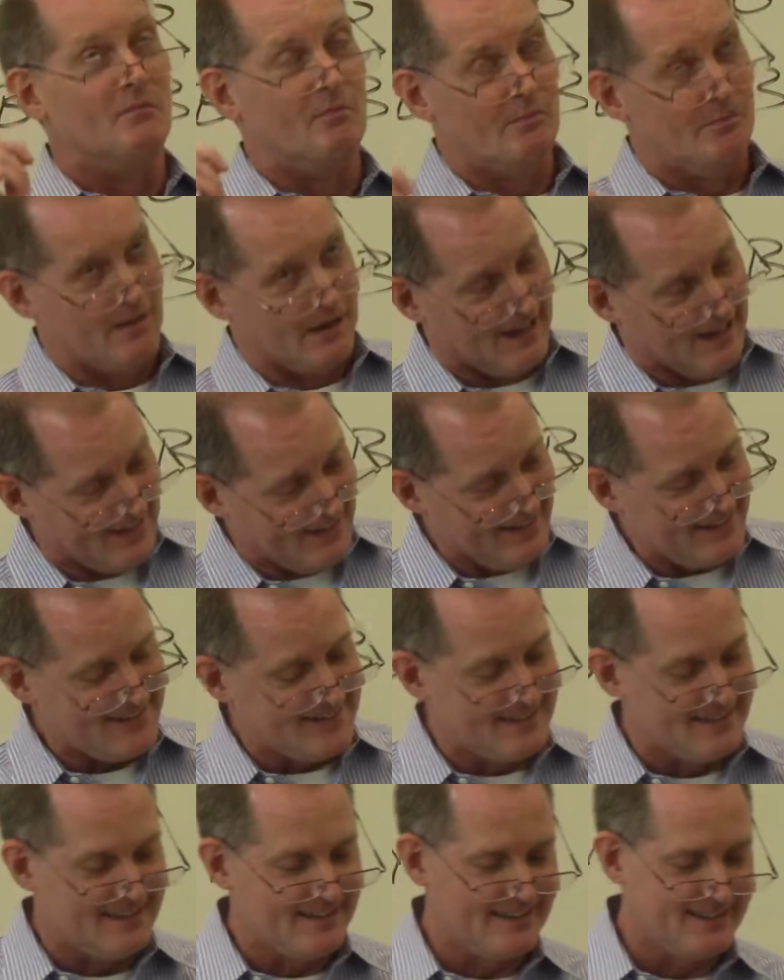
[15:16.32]

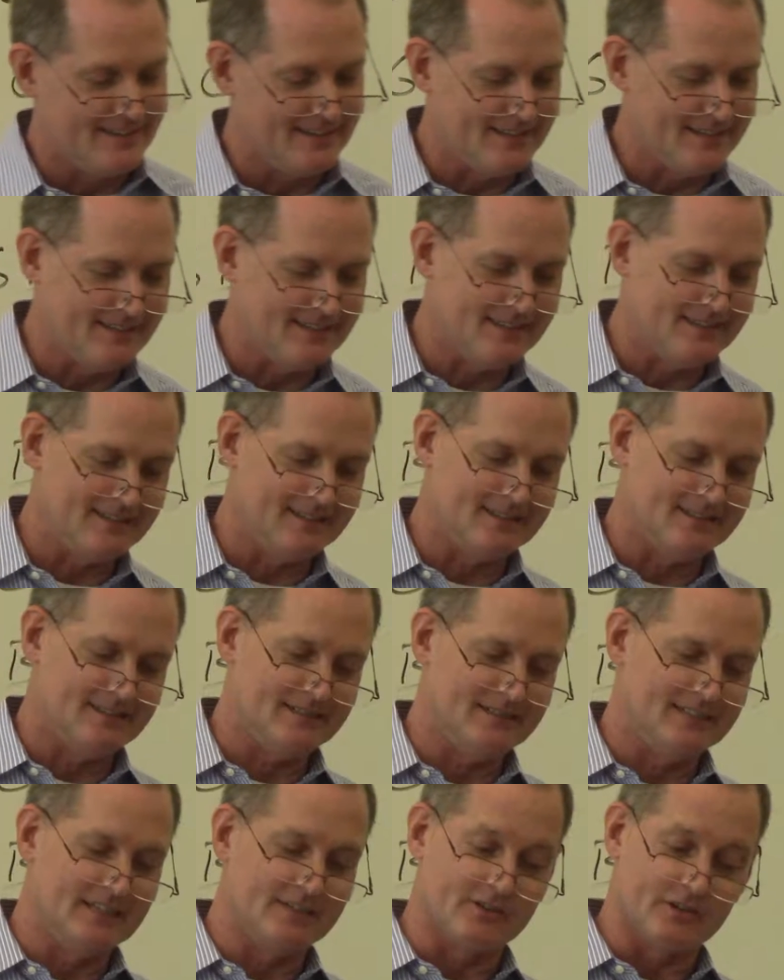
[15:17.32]
But
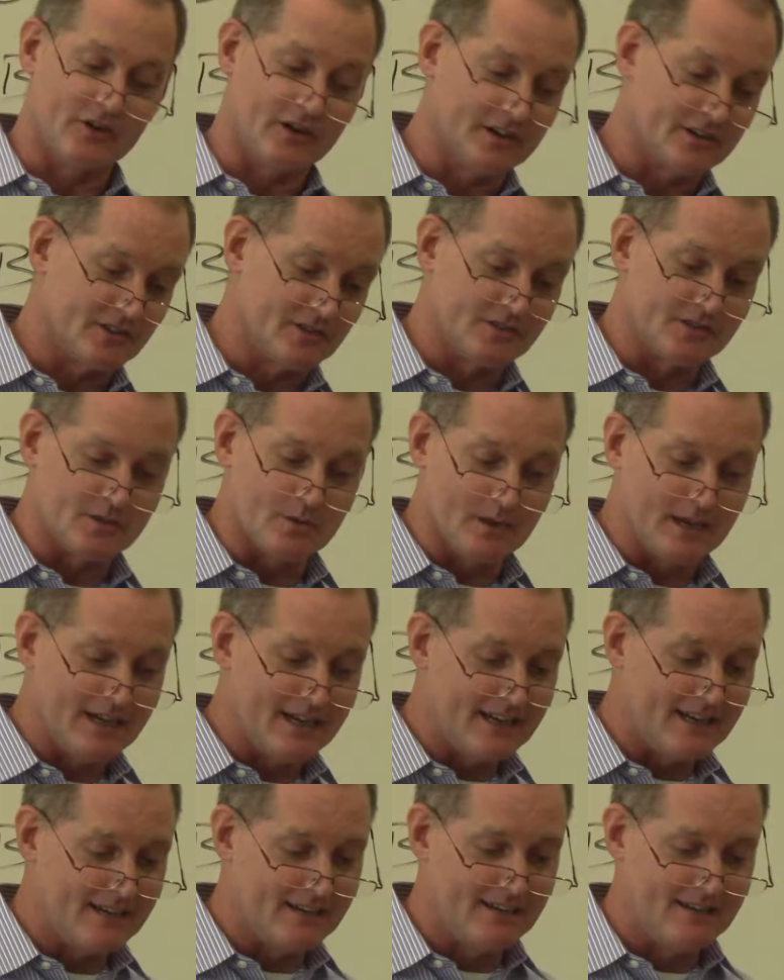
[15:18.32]
if your heart turns
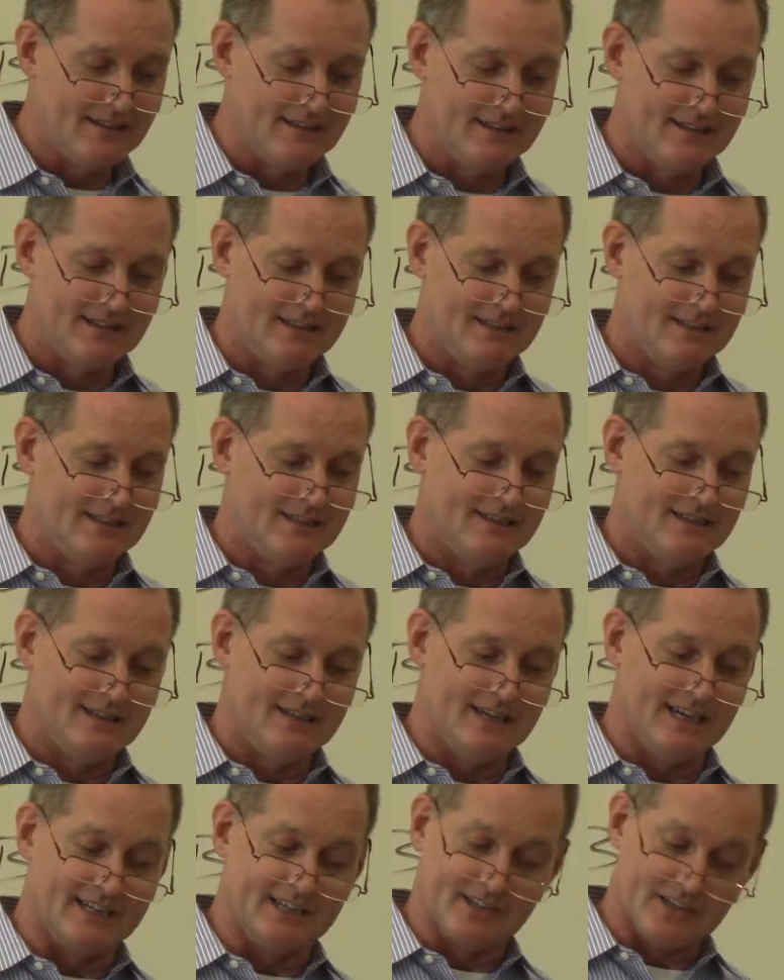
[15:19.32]
away
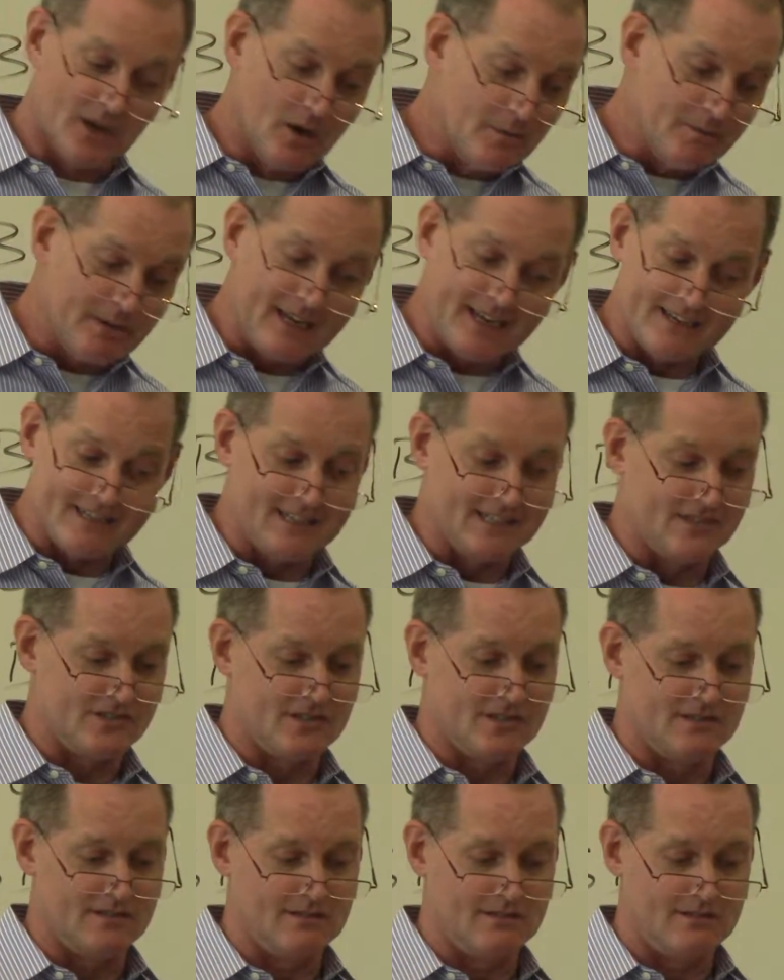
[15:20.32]
and you don't pay
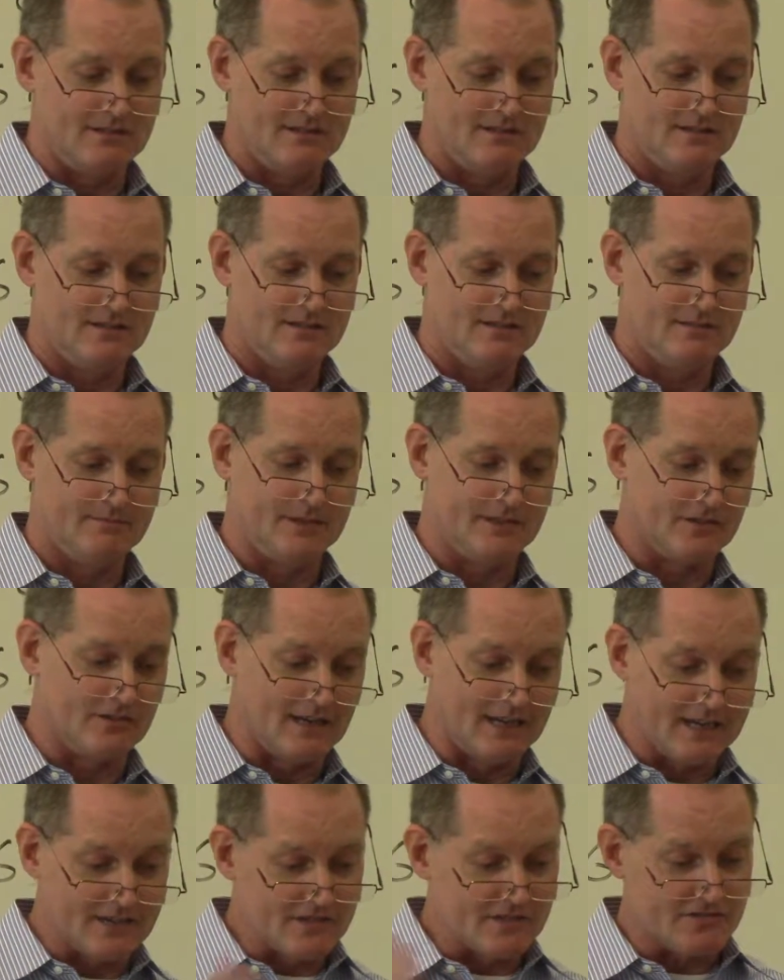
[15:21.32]
attention, but
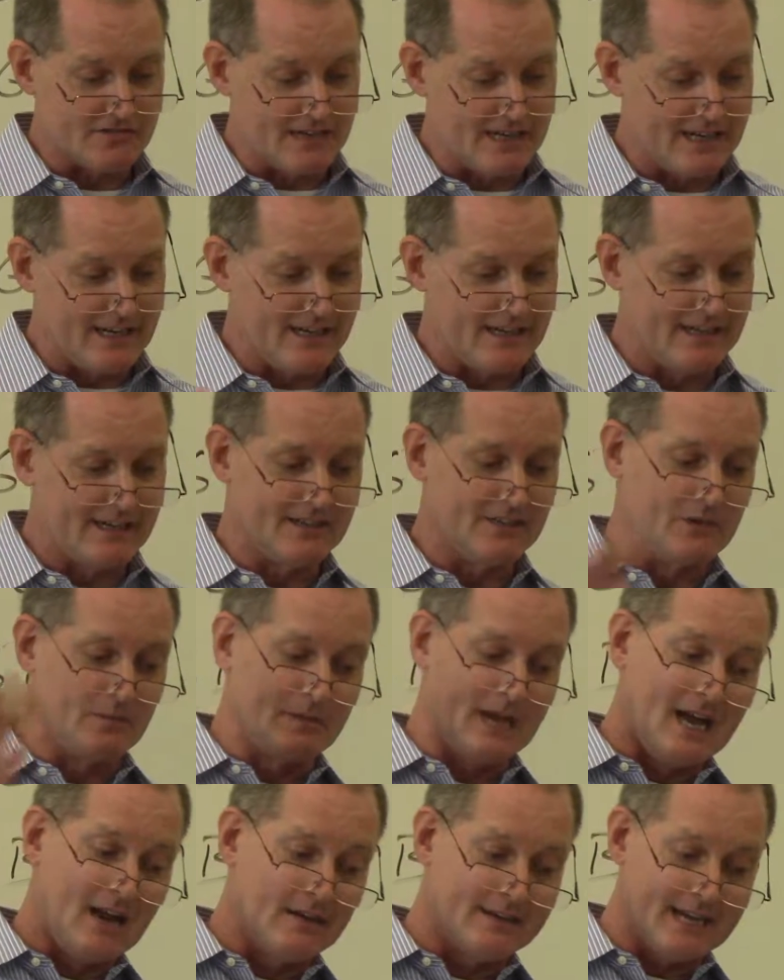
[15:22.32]
you're led astray and you
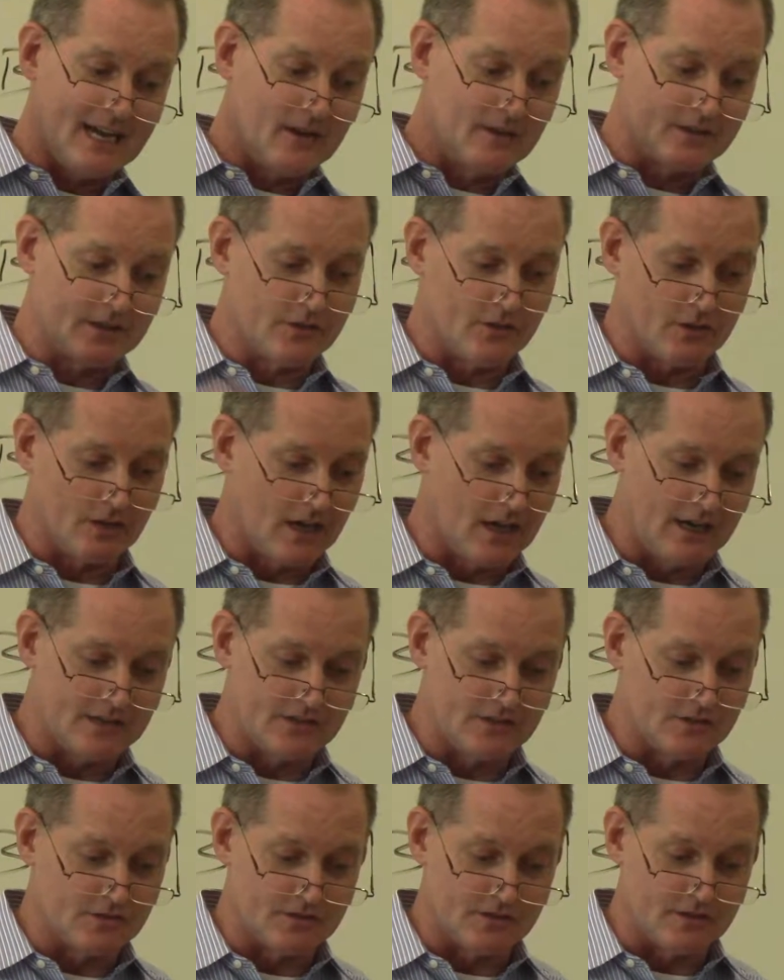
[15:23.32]
bow down to other gods
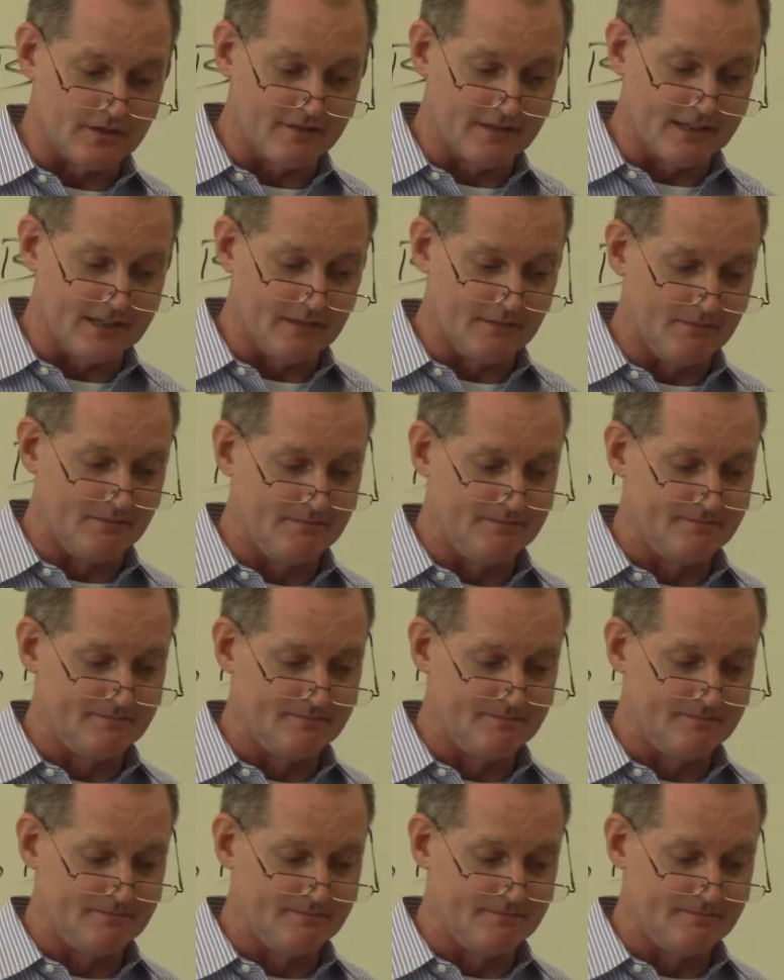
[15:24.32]
and you serve them,